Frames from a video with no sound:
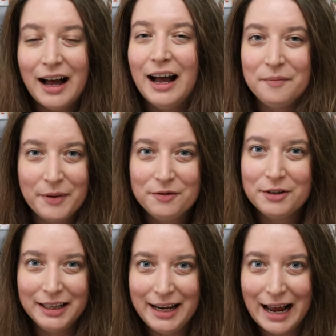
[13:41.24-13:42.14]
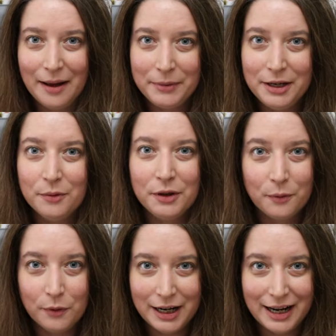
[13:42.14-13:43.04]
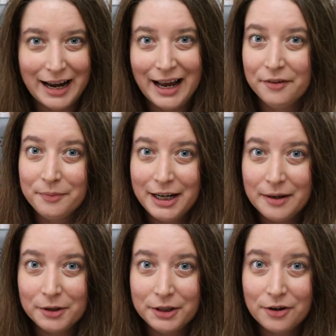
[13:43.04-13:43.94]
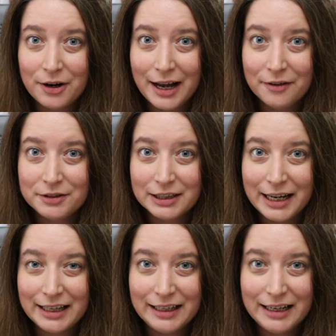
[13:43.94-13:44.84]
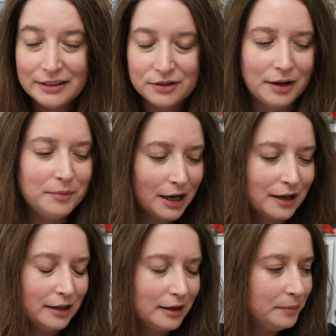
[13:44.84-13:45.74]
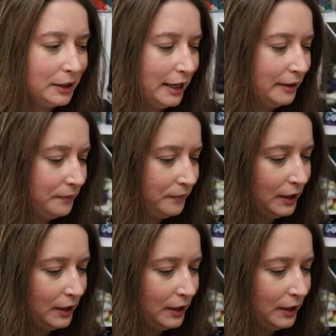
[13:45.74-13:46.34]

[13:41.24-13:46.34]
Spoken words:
I've been really happy with what I have been able to craft lately, so I'm not going to complain.